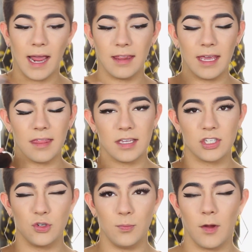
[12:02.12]
I like
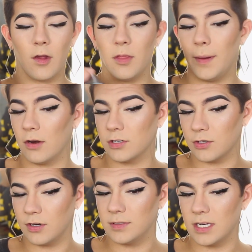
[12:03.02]
this to marry all the powders
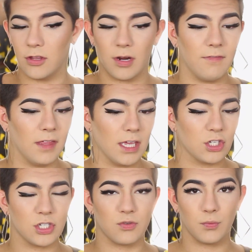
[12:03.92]
and creams together. I feel like it
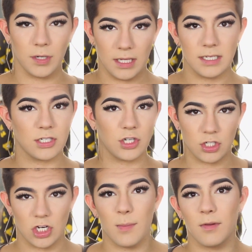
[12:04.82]
just really does a
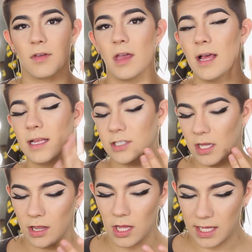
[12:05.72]
good job of
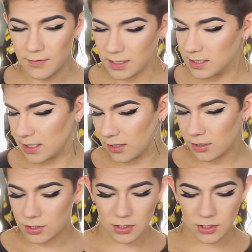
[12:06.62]
locking everything together.